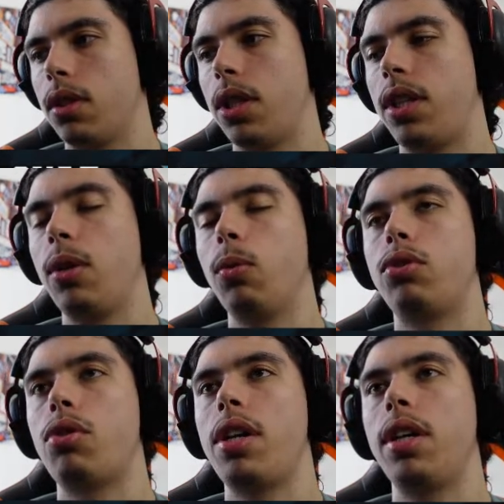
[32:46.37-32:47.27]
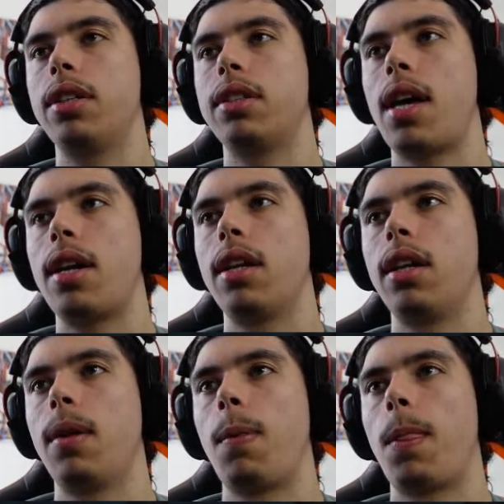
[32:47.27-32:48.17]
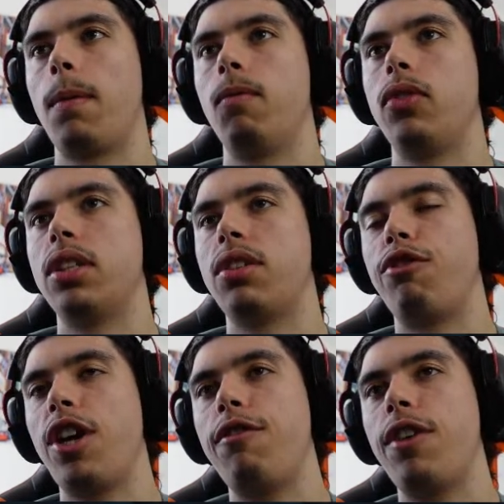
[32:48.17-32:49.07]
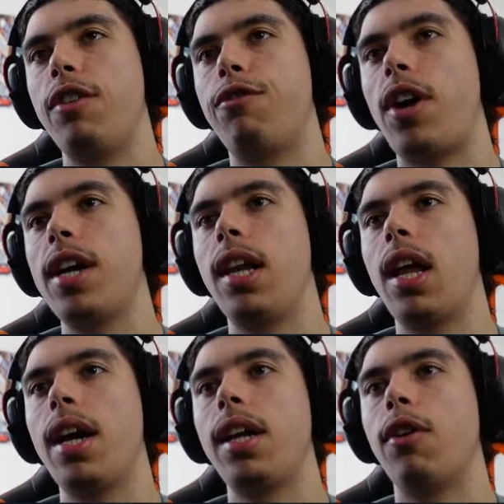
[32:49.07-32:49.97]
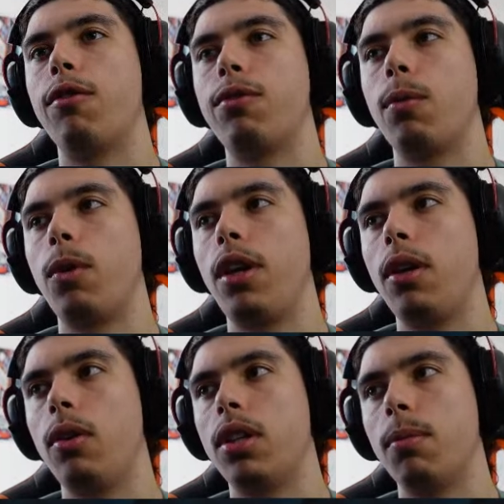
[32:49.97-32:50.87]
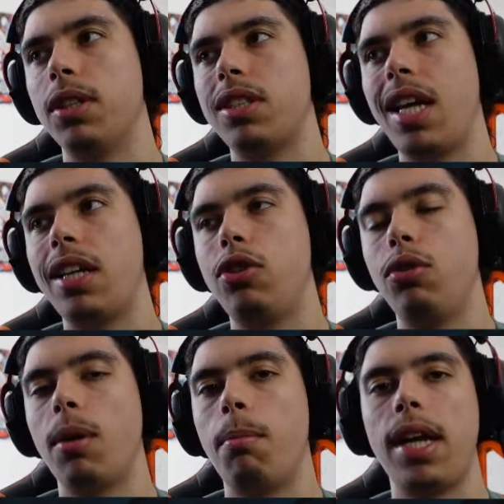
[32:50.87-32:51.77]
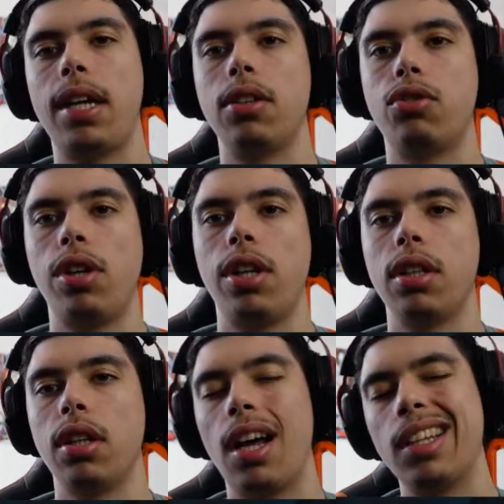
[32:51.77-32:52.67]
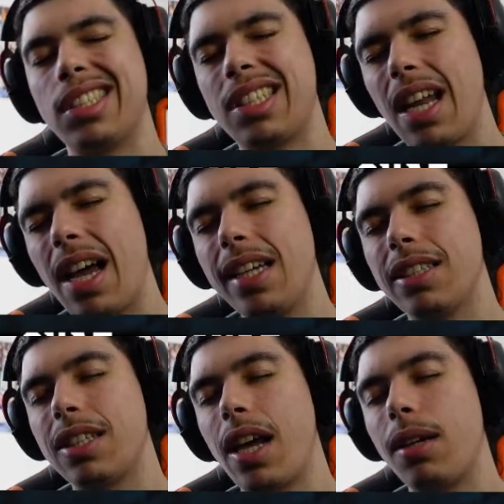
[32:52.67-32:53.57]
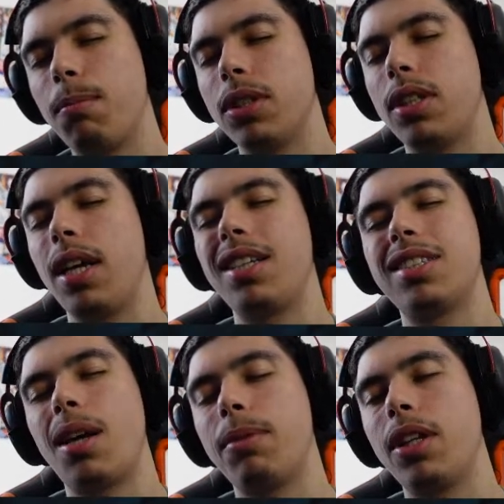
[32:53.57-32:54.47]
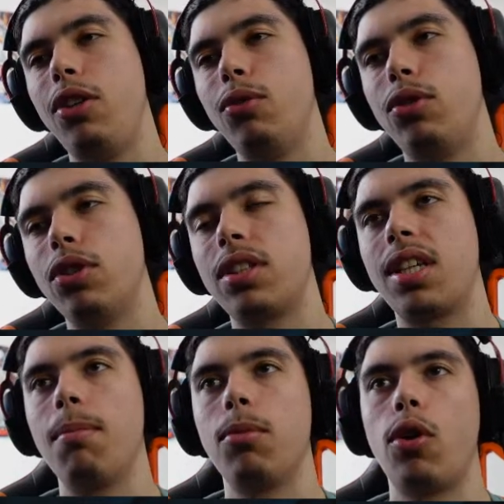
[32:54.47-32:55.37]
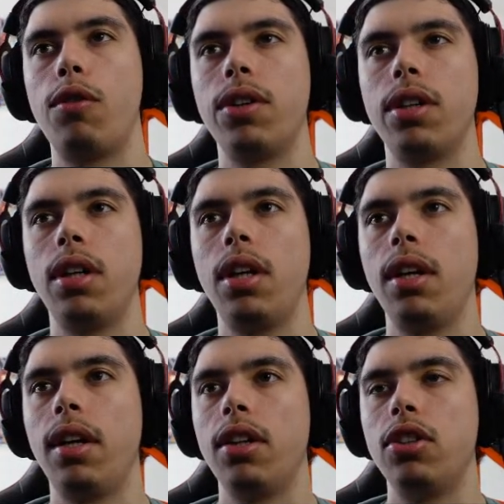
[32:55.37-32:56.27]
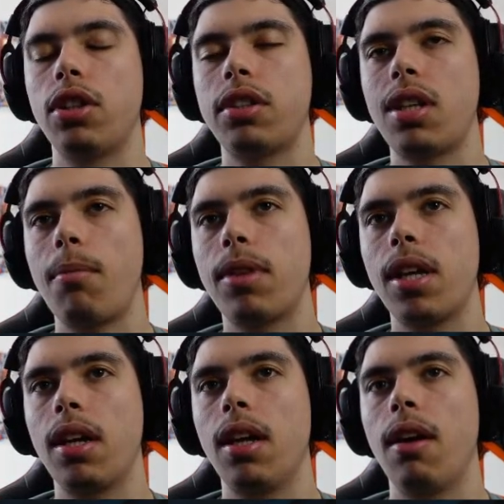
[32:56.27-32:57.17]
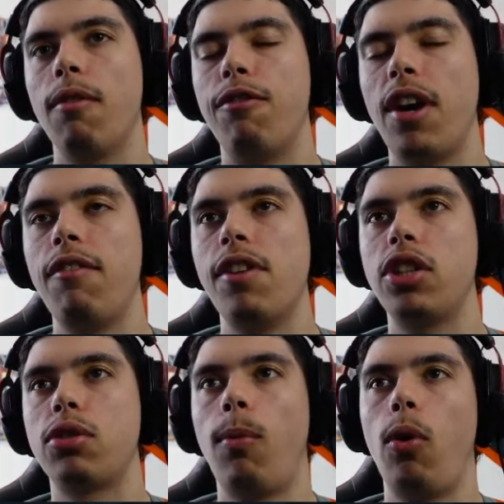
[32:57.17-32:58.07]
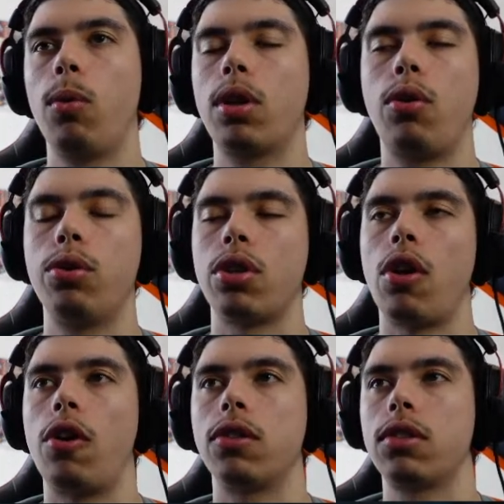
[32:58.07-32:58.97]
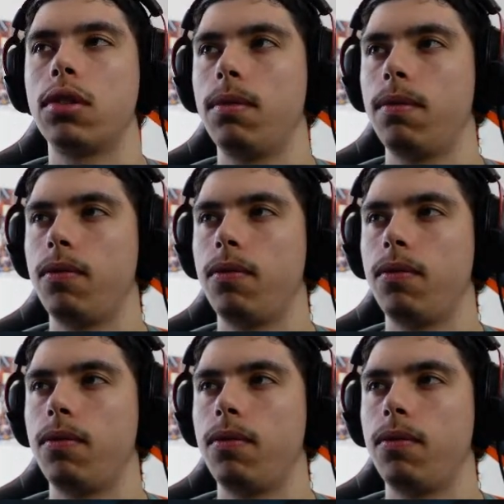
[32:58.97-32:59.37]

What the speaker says: The thing with trading is that there's a very, very fine line of the mistakes you can make in trading. A slight mistake, something you just skimmed over, just something very, very small will cause a loss.